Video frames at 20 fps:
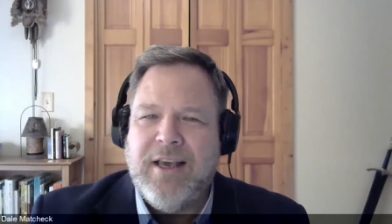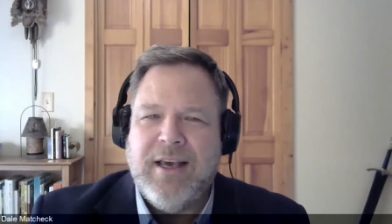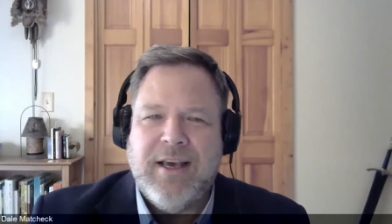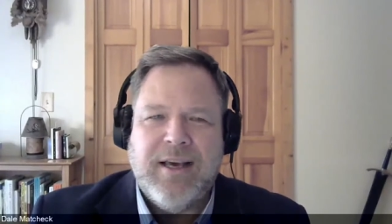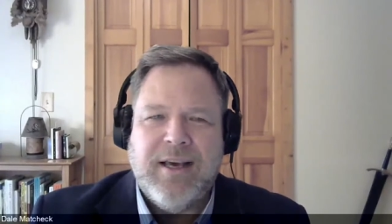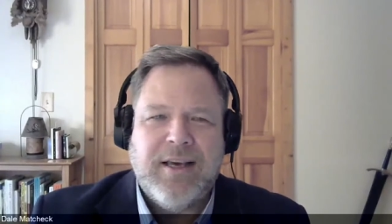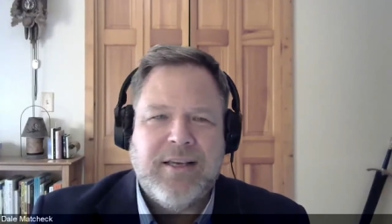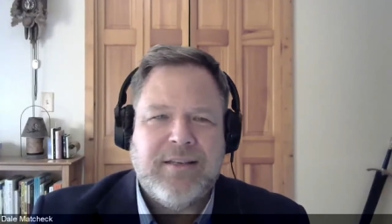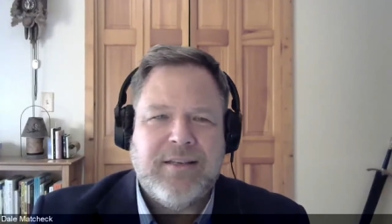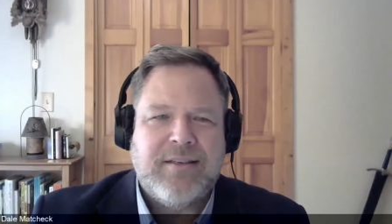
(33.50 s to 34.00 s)

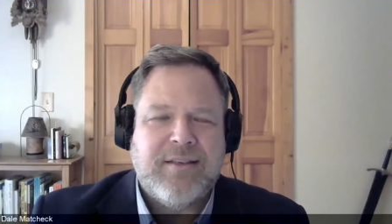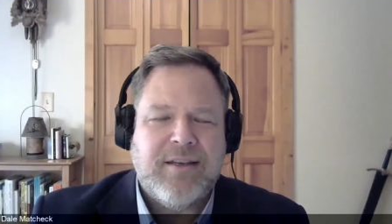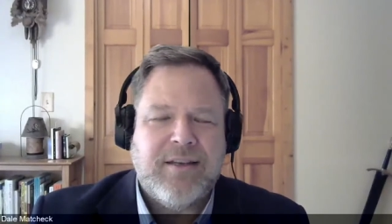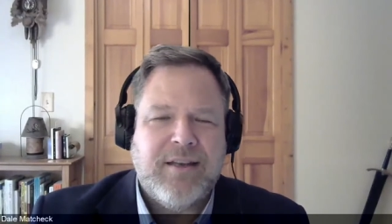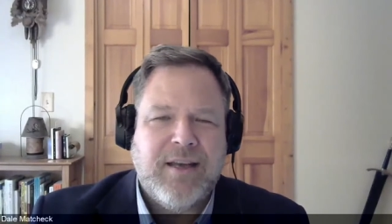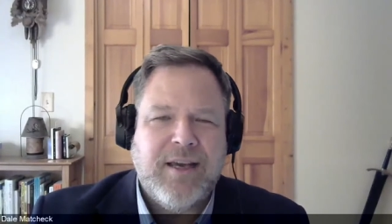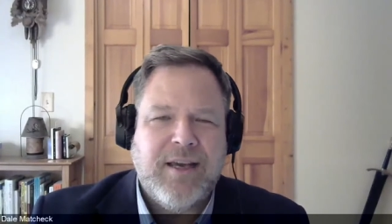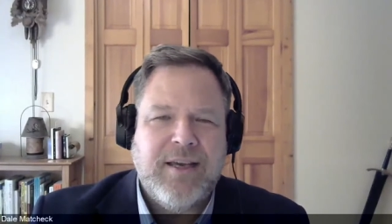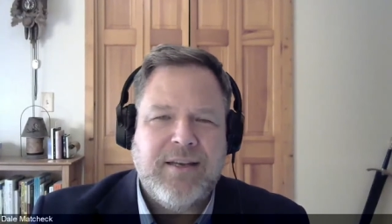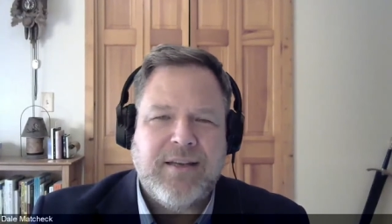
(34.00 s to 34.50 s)
And
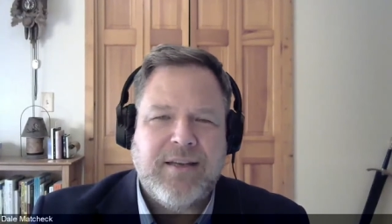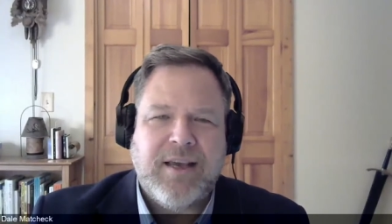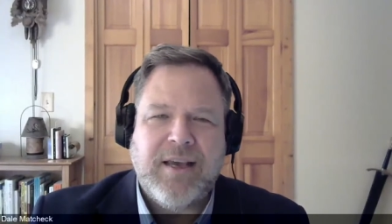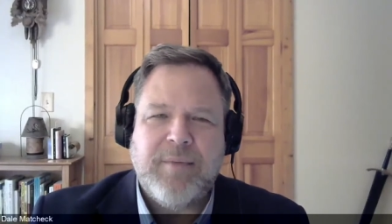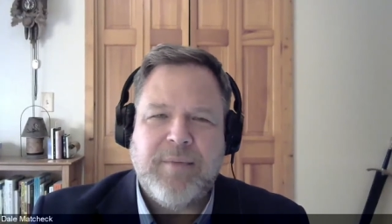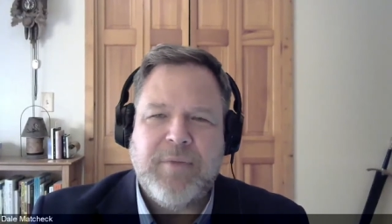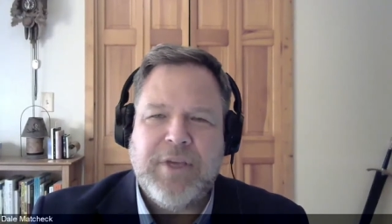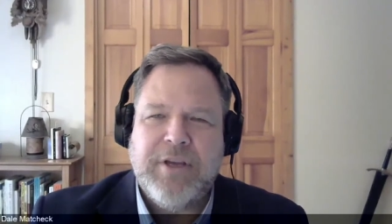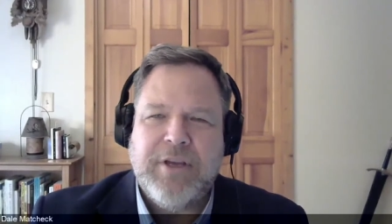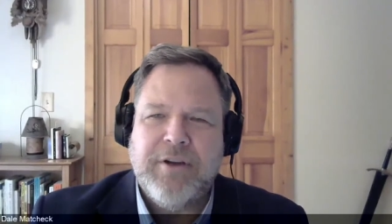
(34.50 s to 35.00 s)
tonight
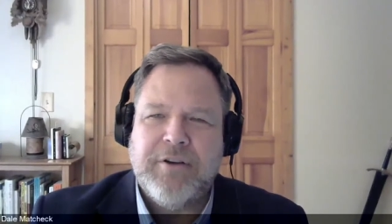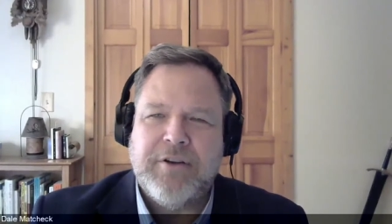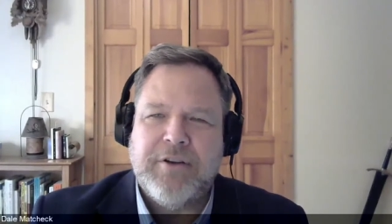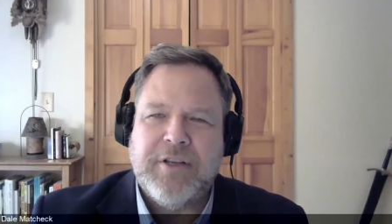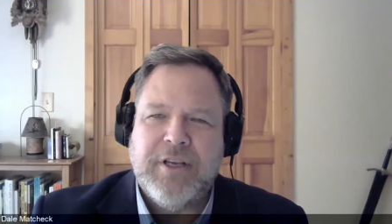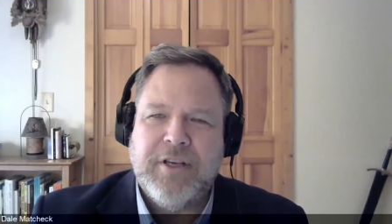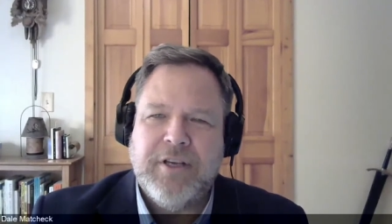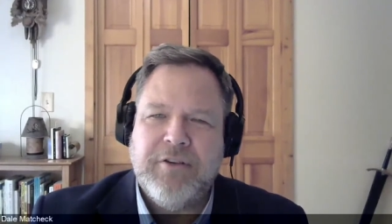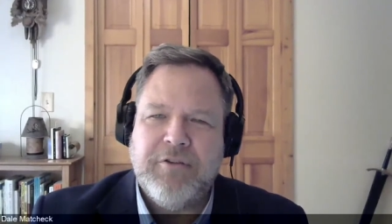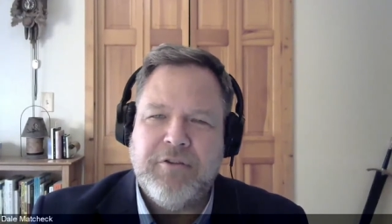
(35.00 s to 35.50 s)
I'm here
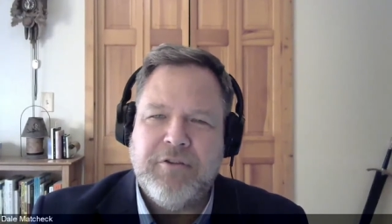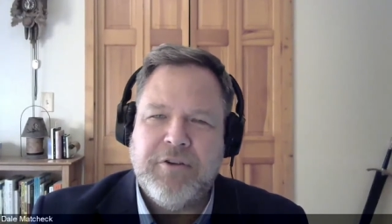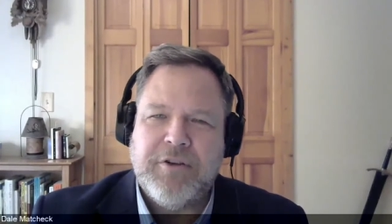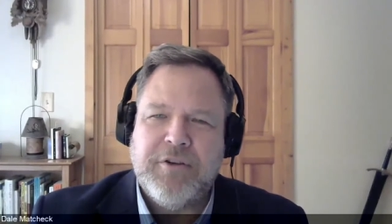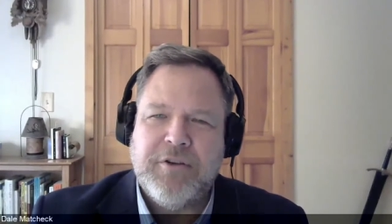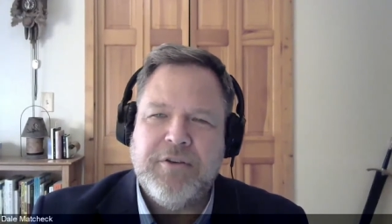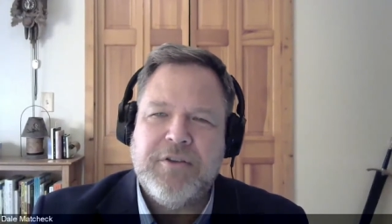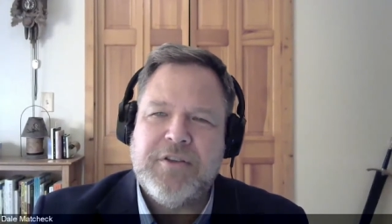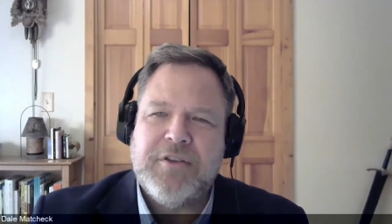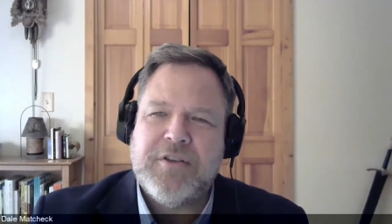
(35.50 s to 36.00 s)
to
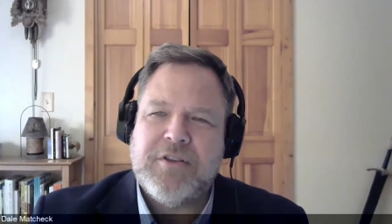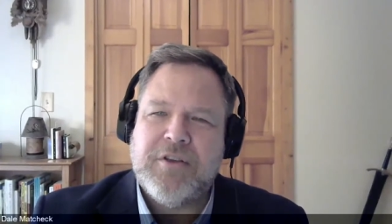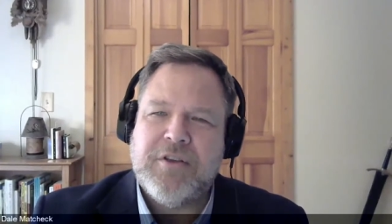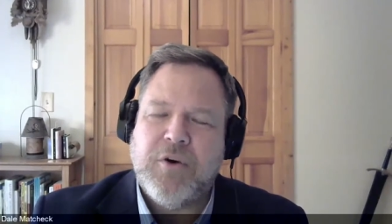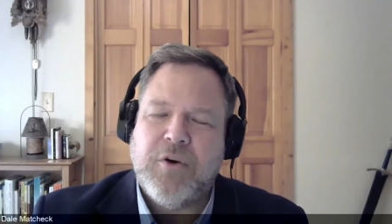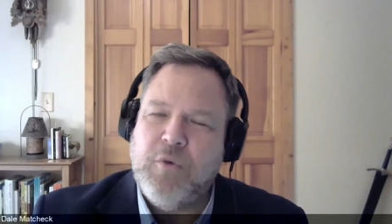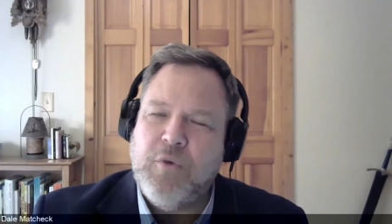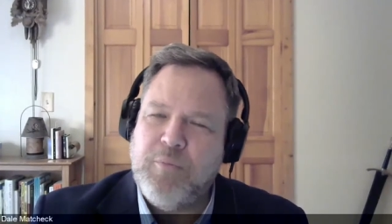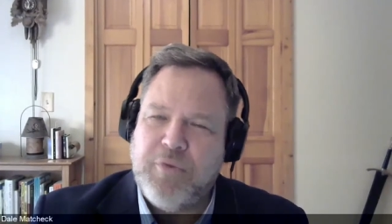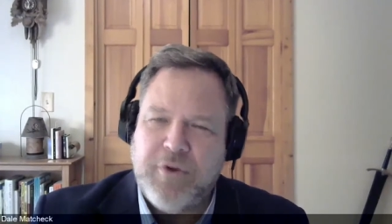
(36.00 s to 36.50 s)
introduce the
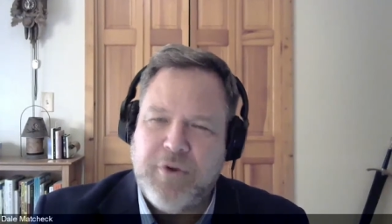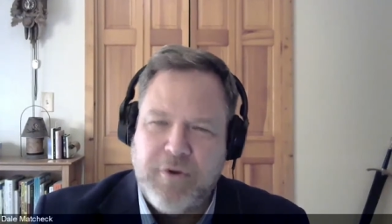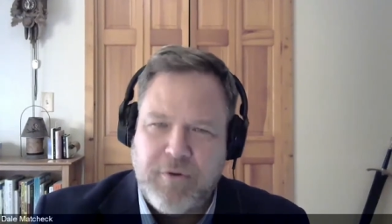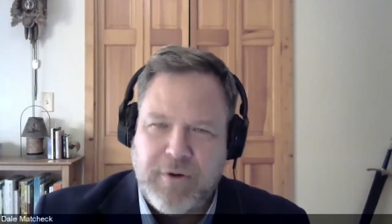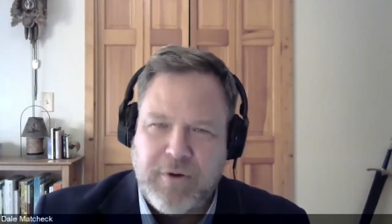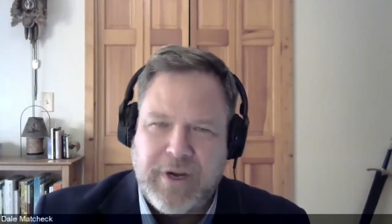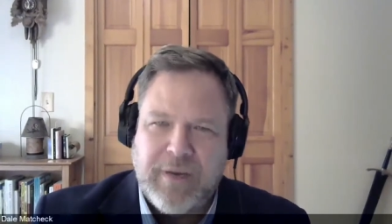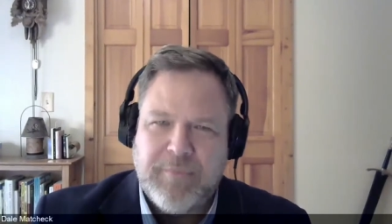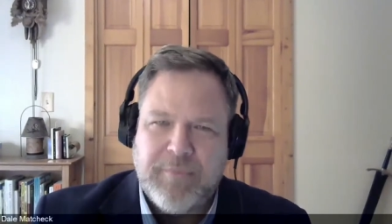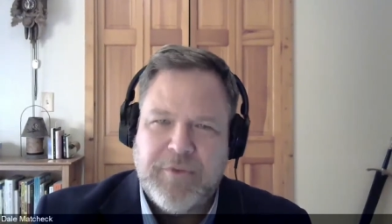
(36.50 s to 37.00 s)
whole
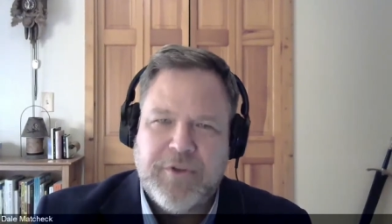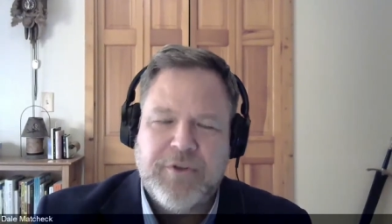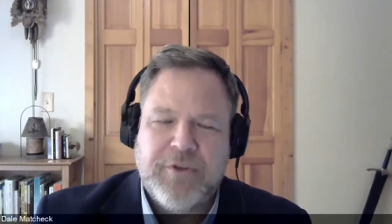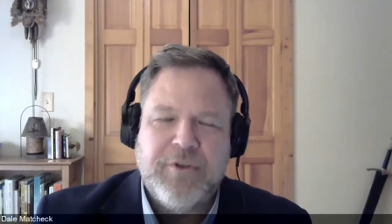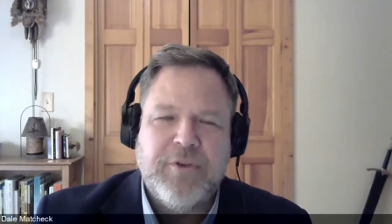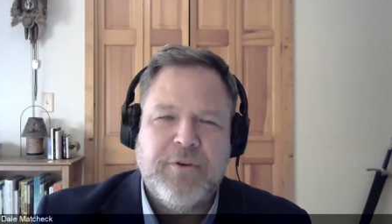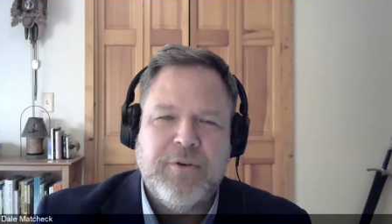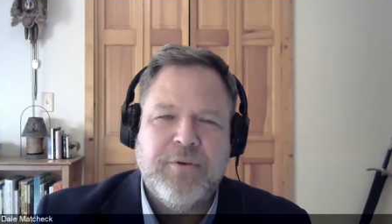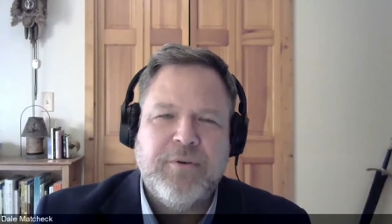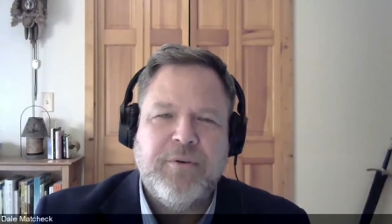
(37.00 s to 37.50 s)
program to
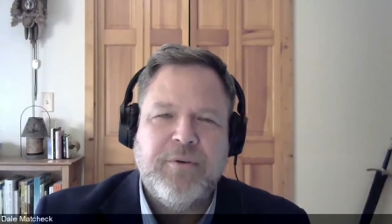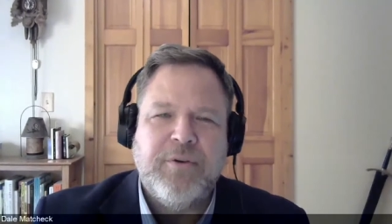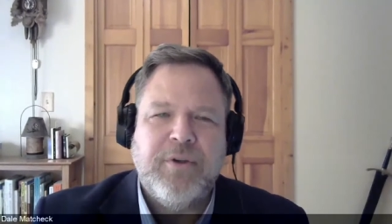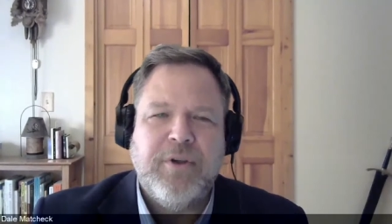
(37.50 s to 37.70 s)
you.